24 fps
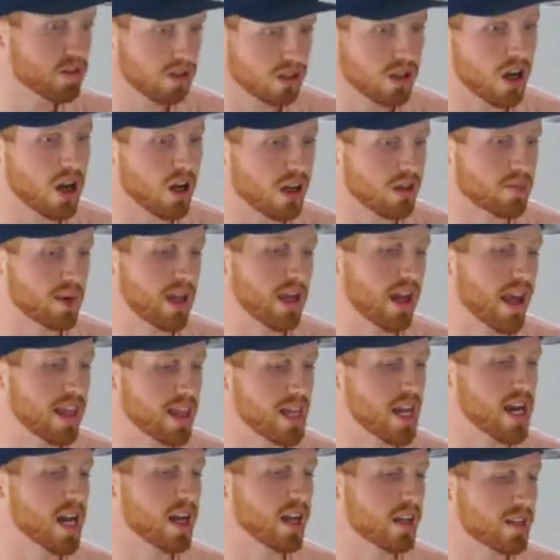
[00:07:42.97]
talk about,
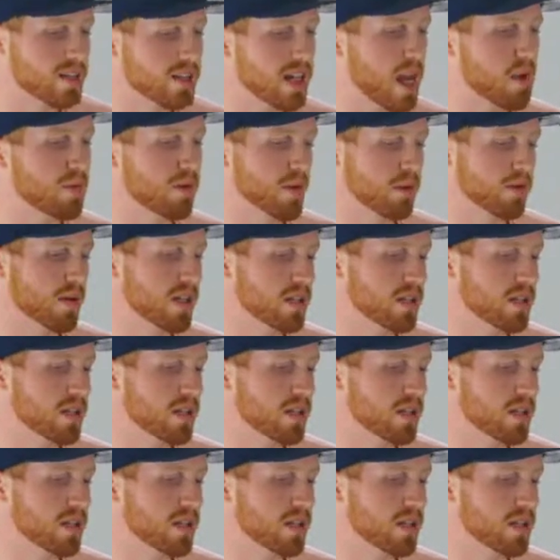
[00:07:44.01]
and then I establish